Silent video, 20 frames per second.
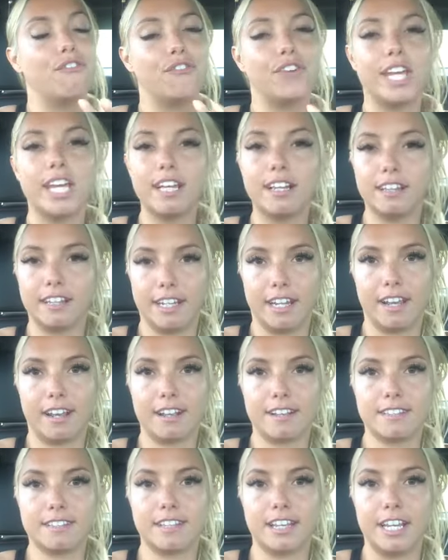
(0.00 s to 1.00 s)

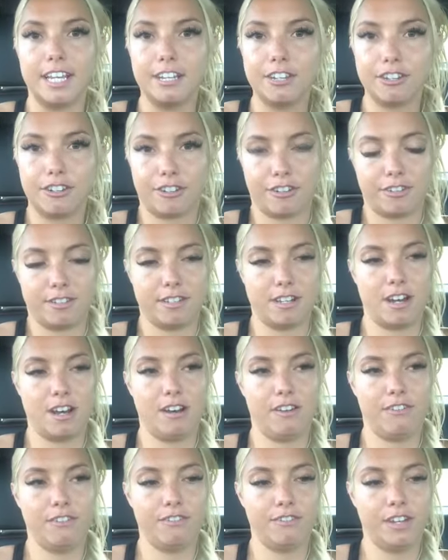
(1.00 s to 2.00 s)
feelings into
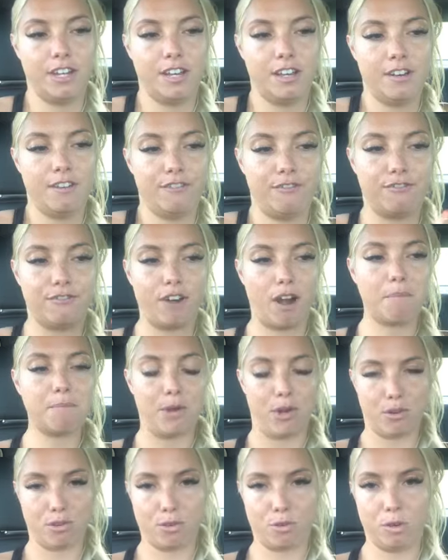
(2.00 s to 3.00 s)
yourself
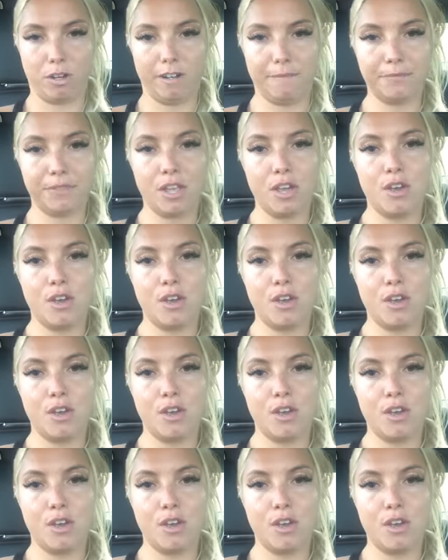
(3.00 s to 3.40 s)
from your soul.